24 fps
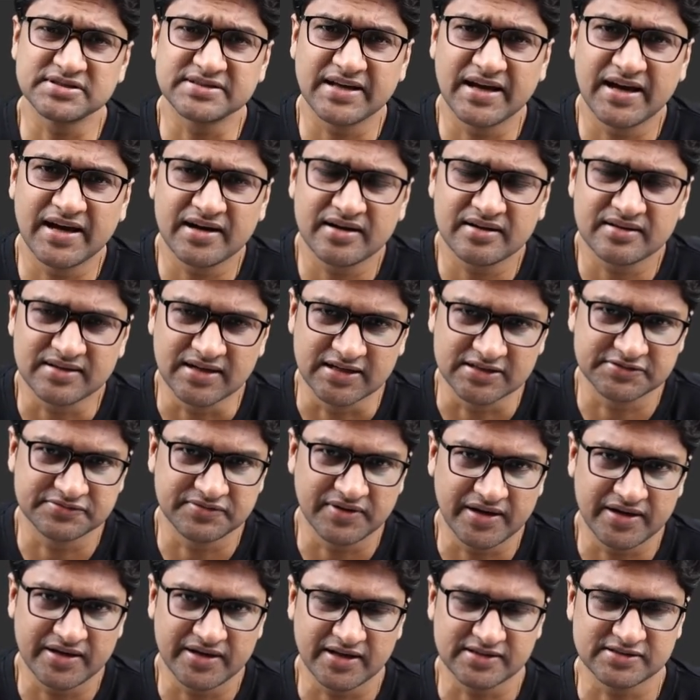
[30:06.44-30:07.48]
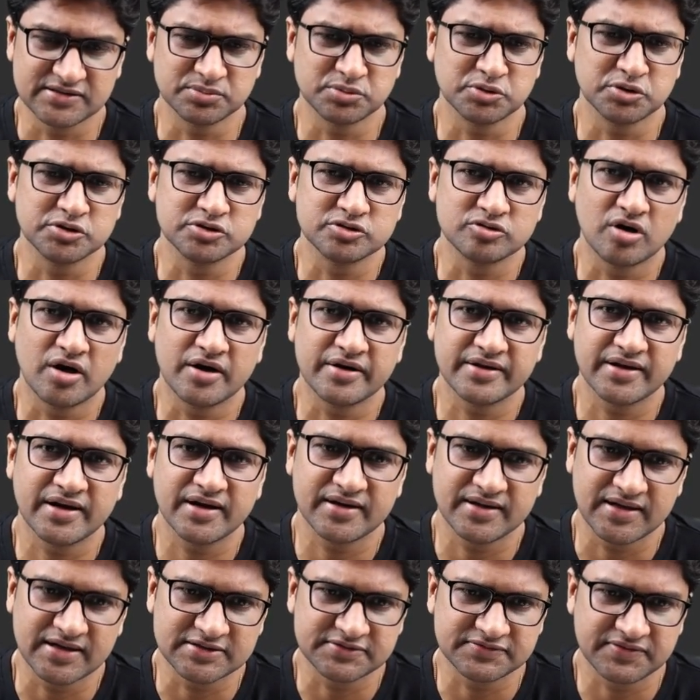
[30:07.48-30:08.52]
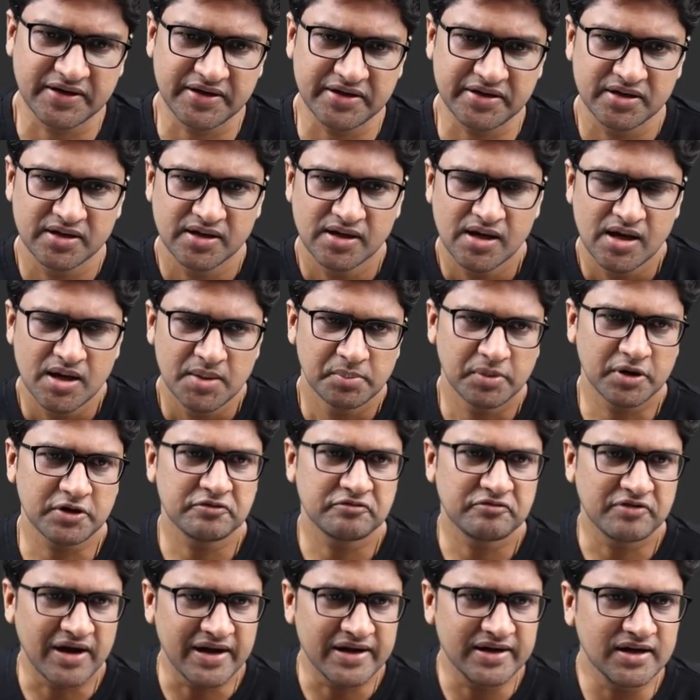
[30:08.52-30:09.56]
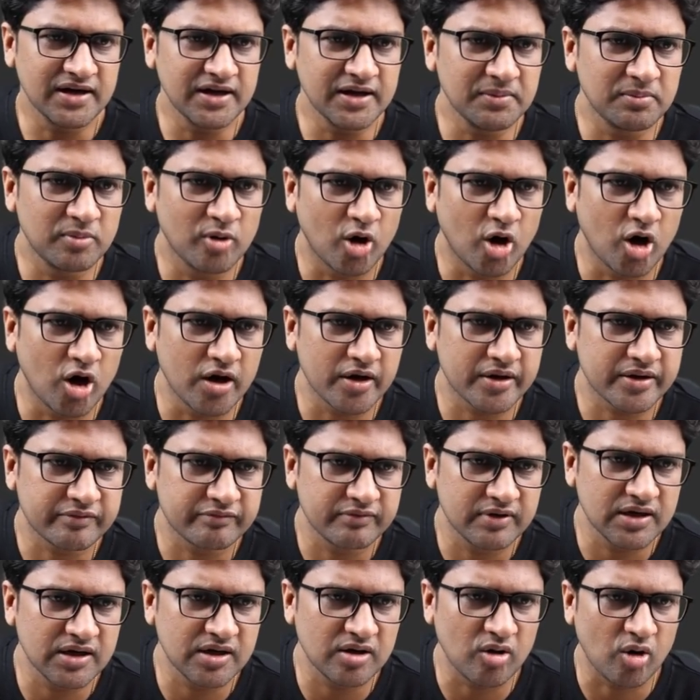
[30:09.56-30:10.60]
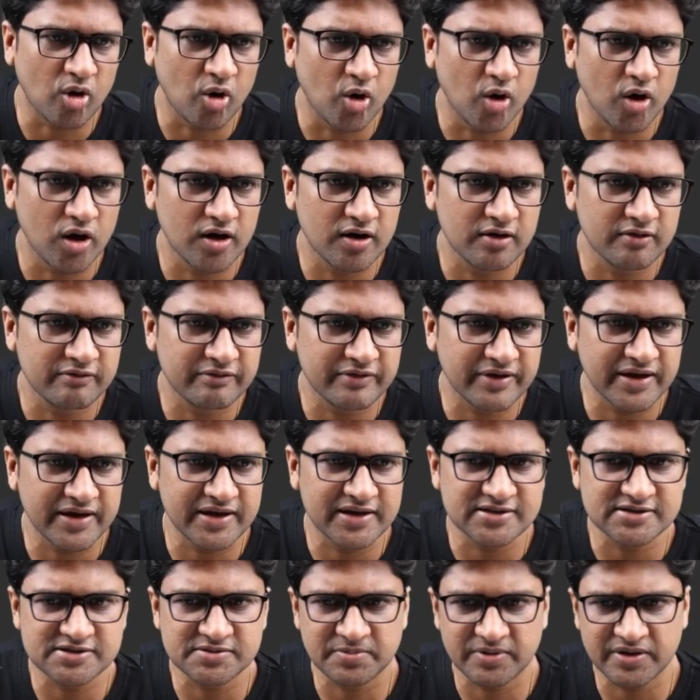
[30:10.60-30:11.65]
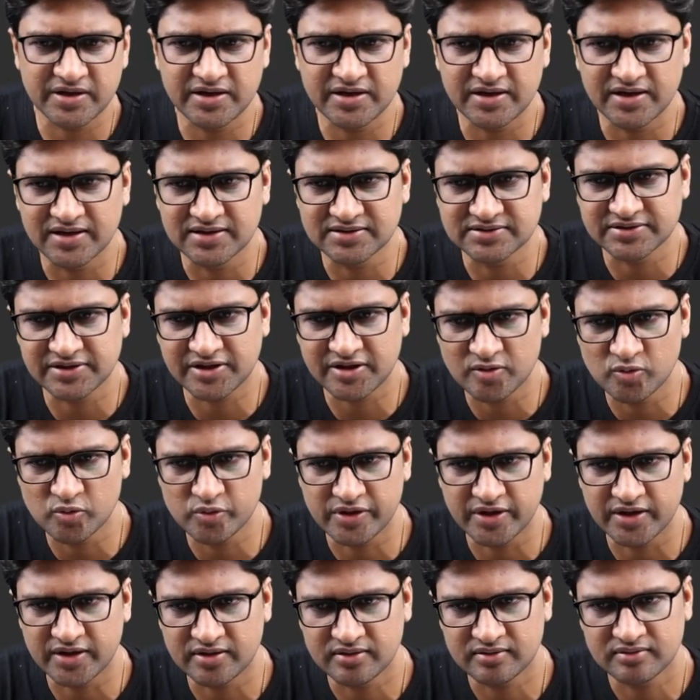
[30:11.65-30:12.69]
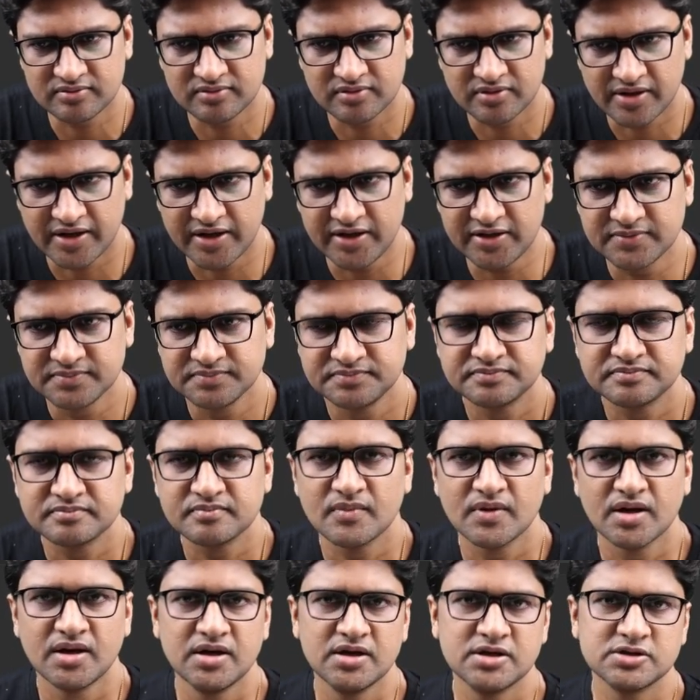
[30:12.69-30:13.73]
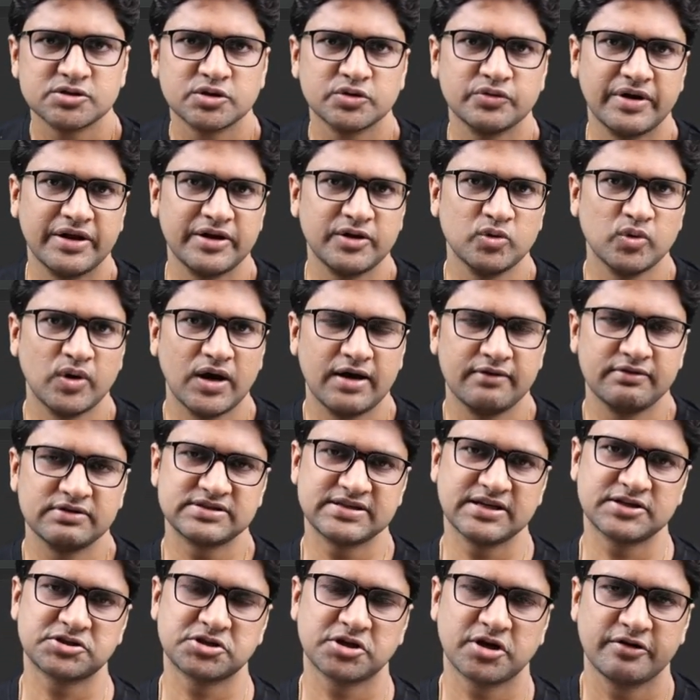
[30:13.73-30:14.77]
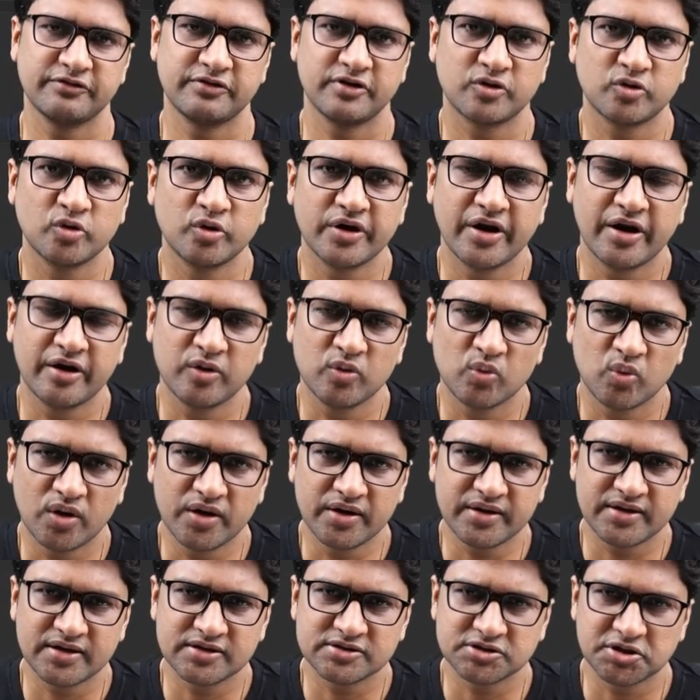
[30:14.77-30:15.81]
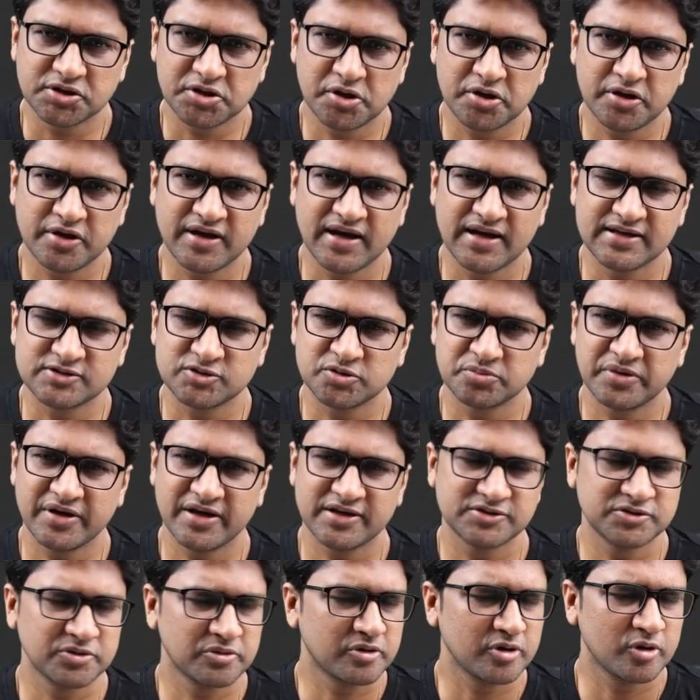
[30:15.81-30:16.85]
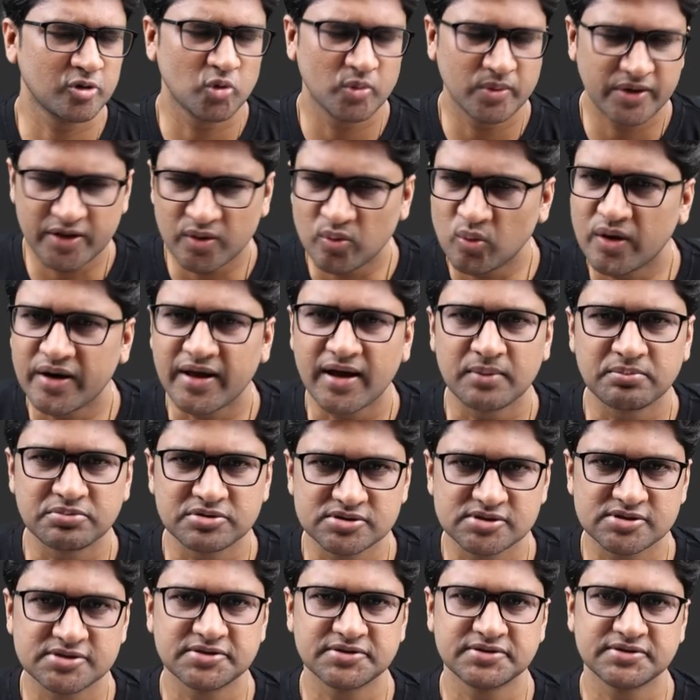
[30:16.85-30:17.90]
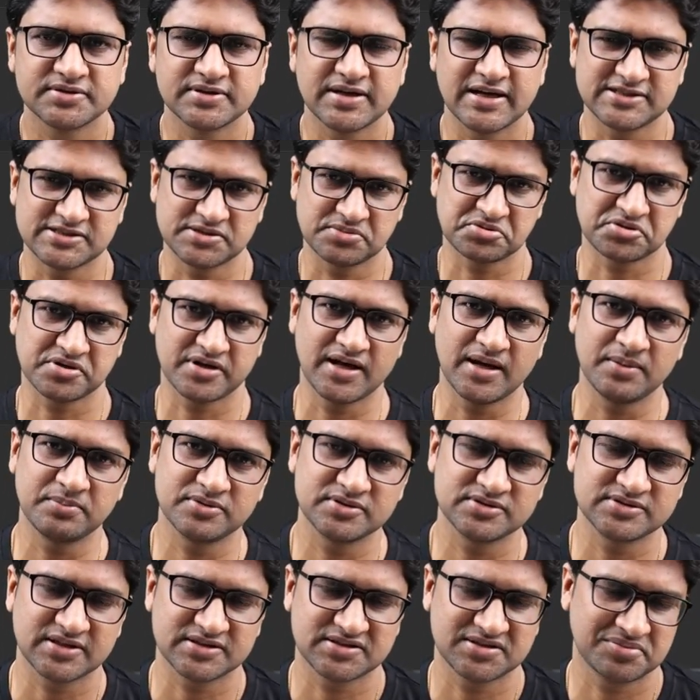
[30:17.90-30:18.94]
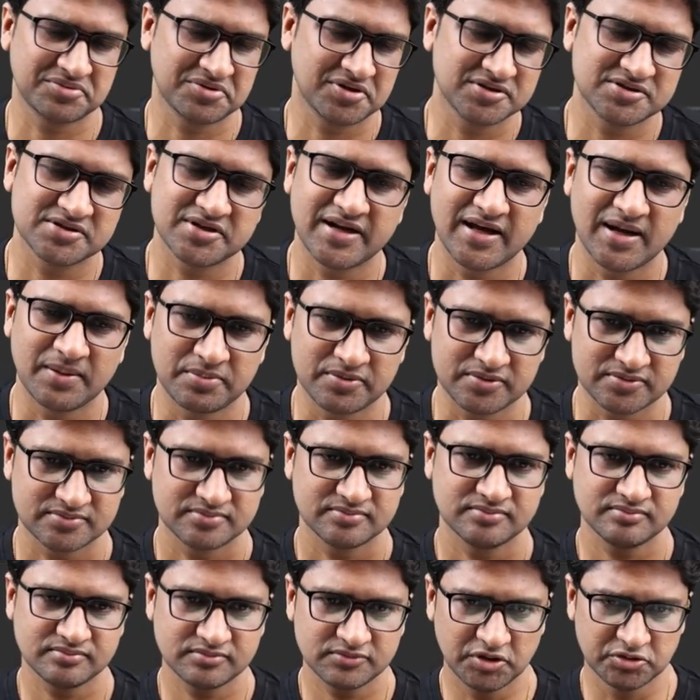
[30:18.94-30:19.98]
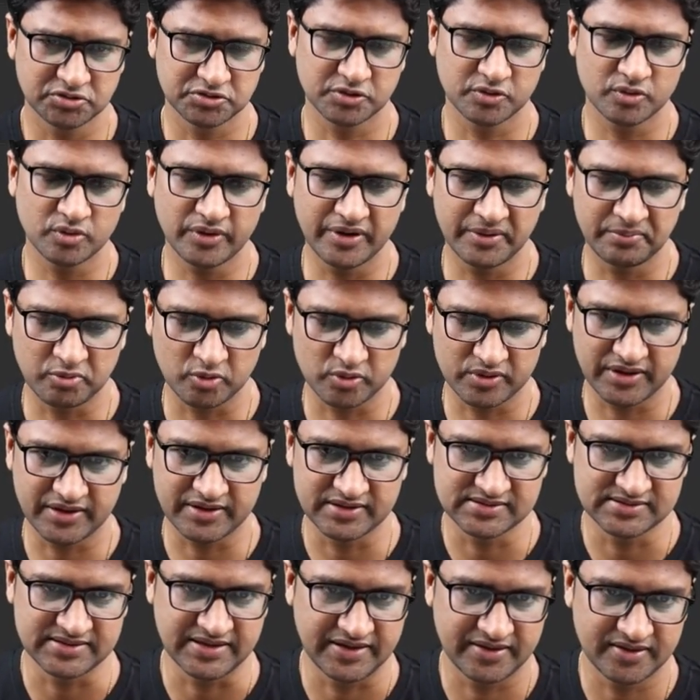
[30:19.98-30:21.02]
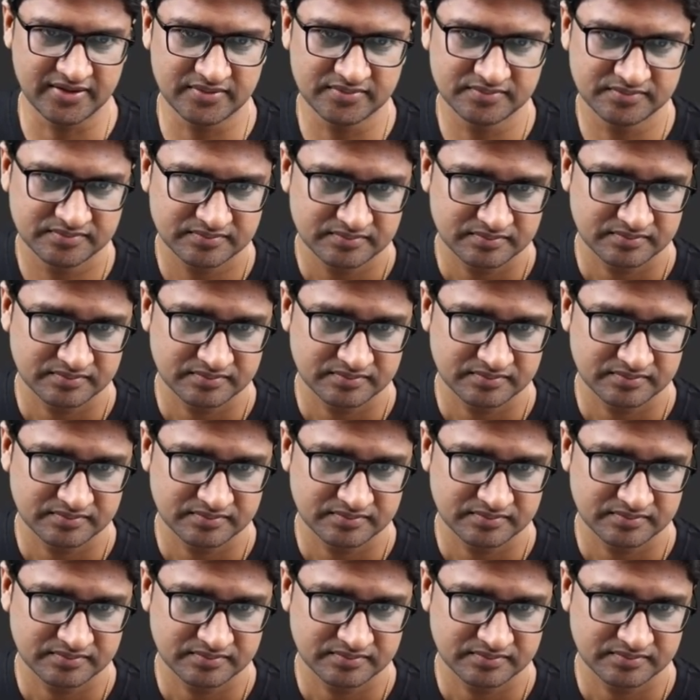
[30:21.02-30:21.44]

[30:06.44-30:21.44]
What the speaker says: is there, that's fine. Exception is not there, that's fine. But finally block will always be executed, right? So when you have a section of a code and you want that certain thing has to be executed no matter what happens. Exception happens, exception doesn't happen. You should go and put that inside a